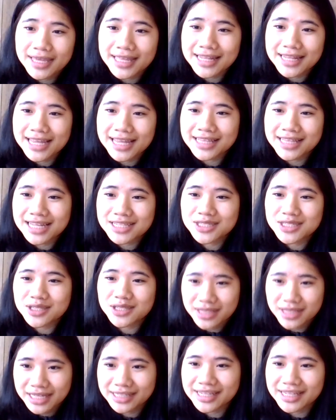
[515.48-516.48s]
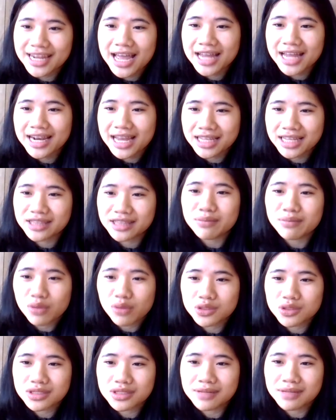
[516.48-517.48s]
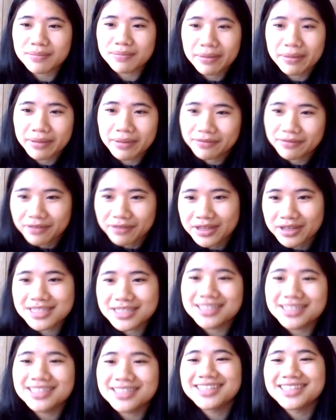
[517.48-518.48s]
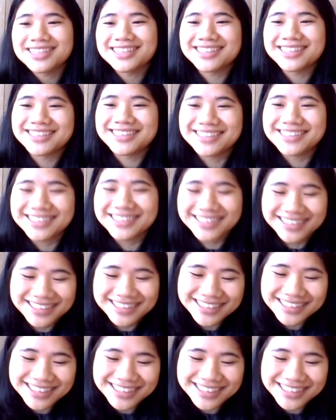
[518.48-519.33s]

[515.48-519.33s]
and that, that's the thing that i like the most about my face yeah,